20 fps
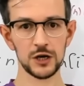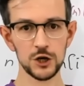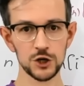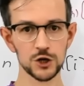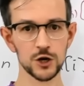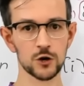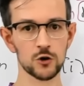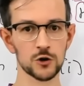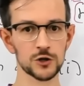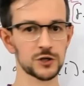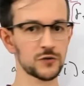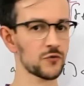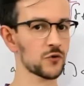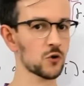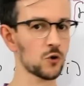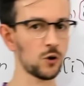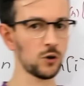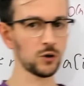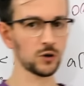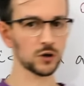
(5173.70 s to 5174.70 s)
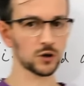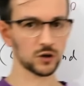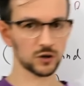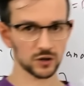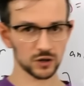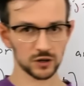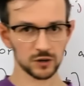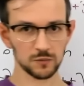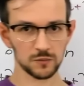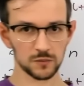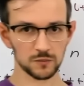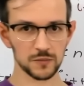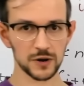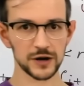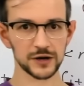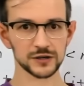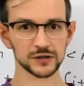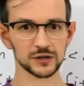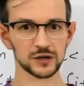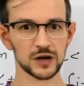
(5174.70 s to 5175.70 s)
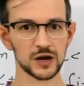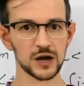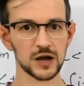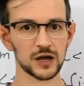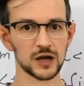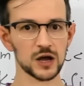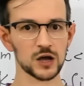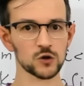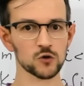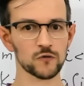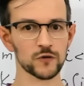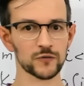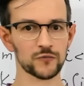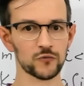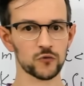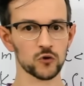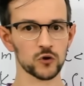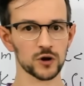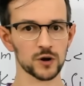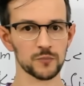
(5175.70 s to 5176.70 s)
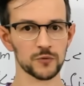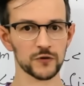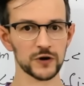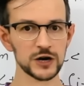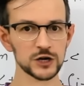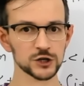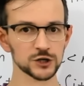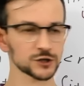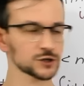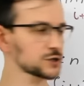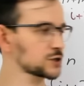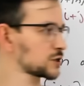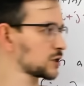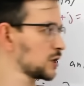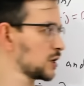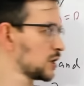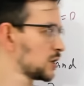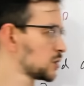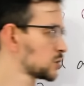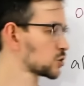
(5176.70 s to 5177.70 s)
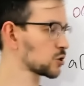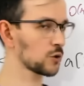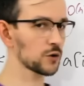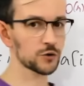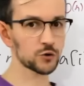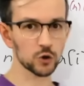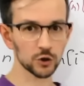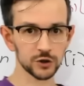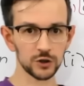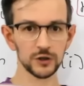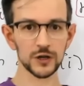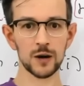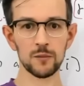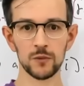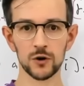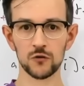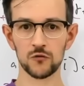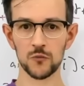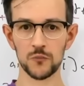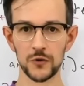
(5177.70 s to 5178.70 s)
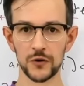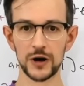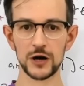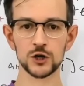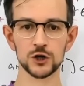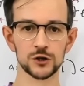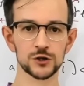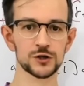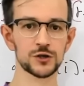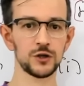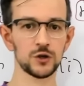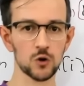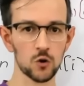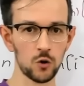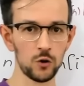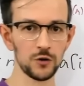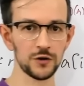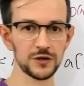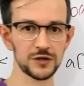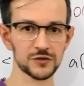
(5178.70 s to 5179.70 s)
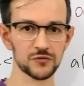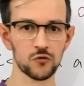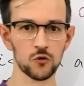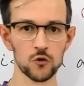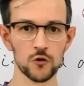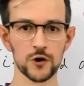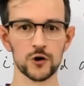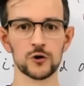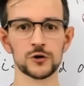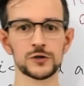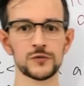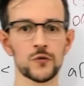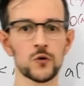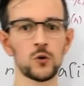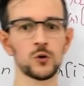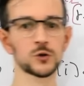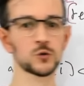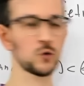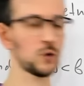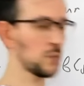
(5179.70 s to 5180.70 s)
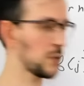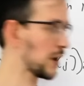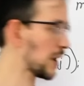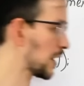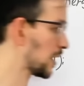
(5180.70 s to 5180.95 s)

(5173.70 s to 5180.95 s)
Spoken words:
Each recursive call makes n over 4 operations. So the total number of operations in all these 4 recursive calls will be